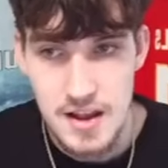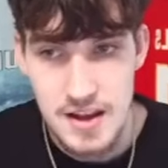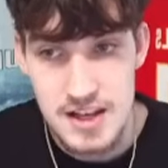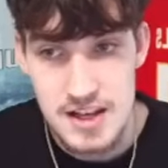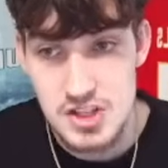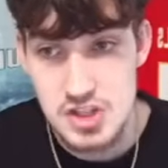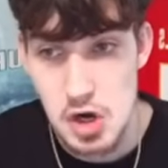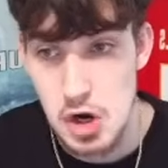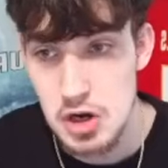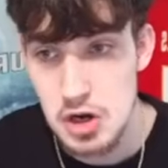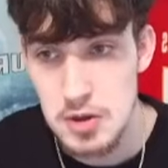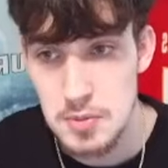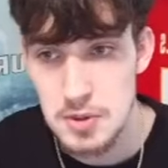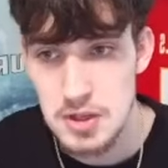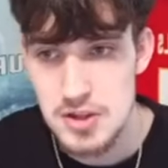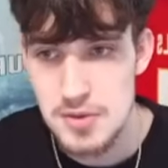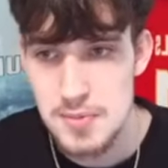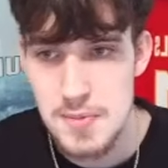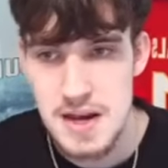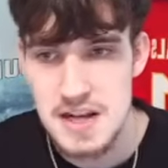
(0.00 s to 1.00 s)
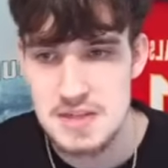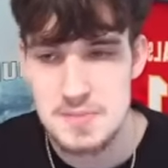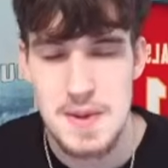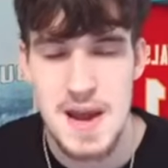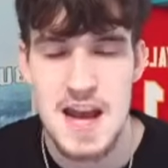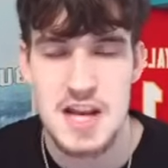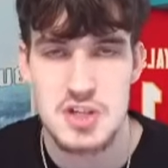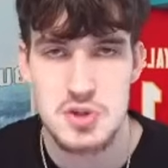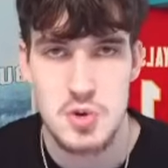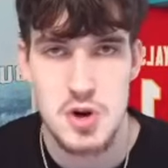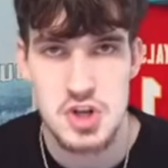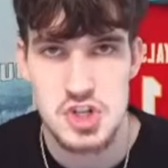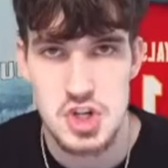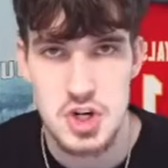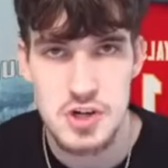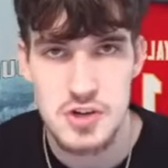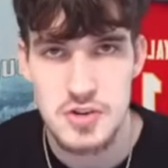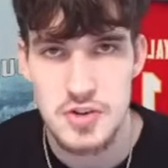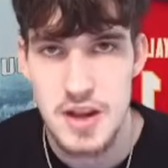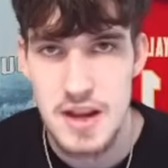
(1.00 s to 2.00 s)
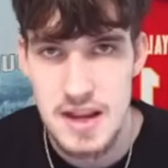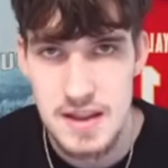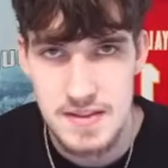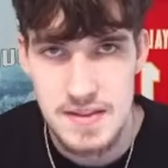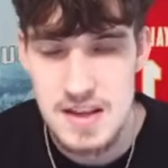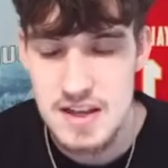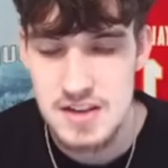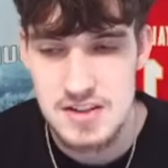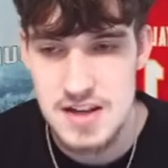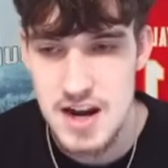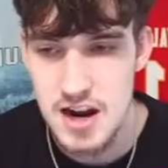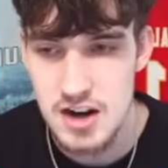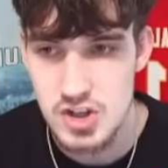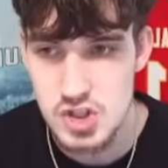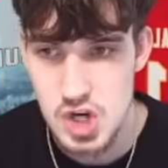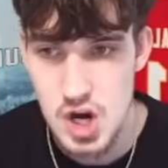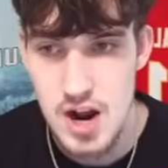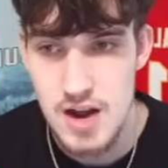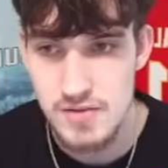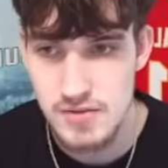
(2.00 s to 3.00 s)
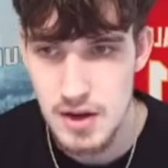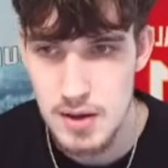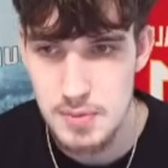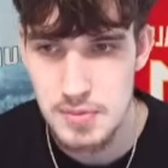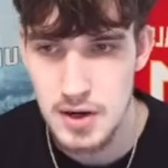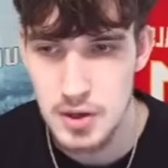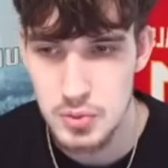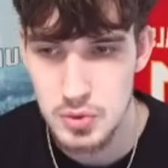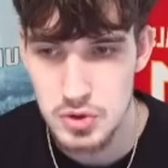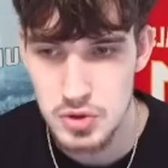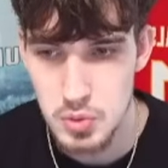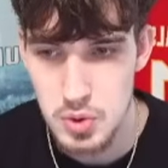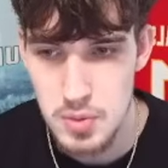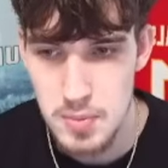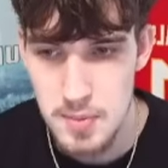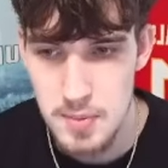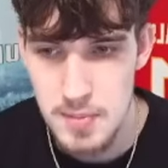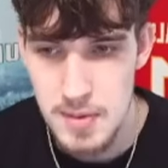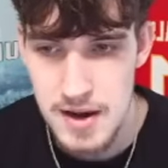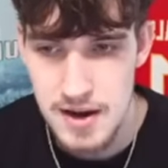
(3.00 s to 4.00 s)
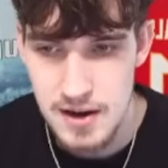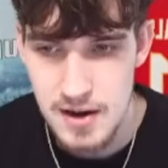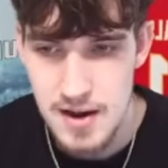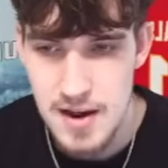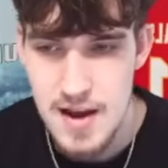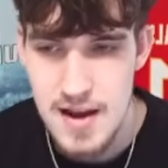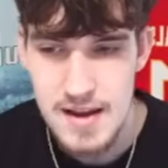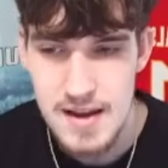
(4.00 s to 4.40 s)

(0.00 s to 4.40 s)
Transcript: He's arguably the best pass rusher in the entire draft, up there with Ruben Bain.